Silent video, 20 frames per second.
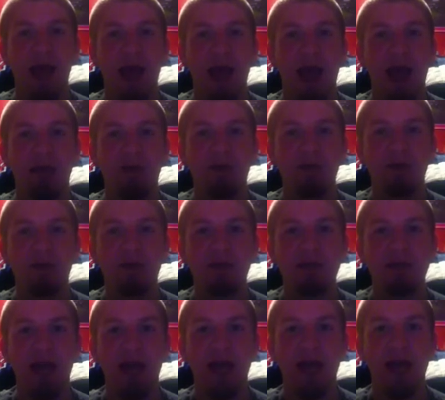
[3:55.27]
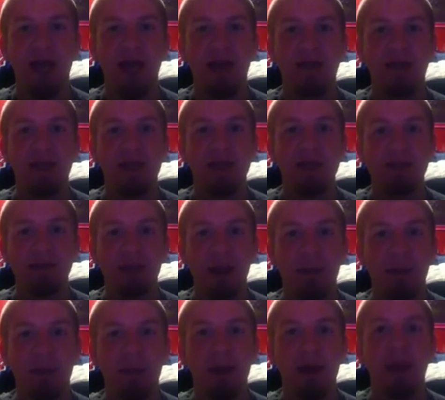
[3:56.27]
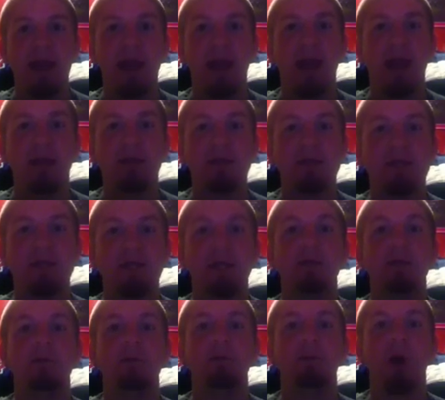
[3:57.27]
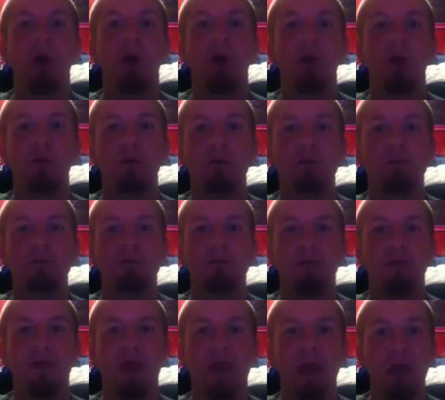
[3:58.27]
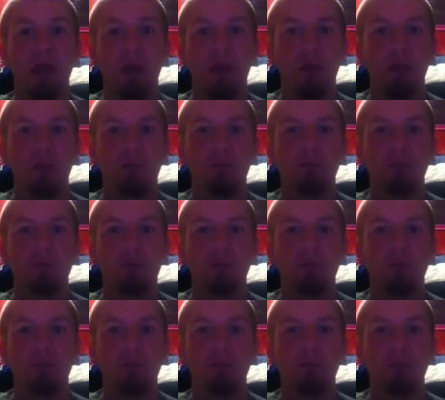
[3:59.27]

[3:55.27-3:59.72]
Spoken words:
Have a good day, and thanks for coming in, and I will see you tomorrow. Thank you.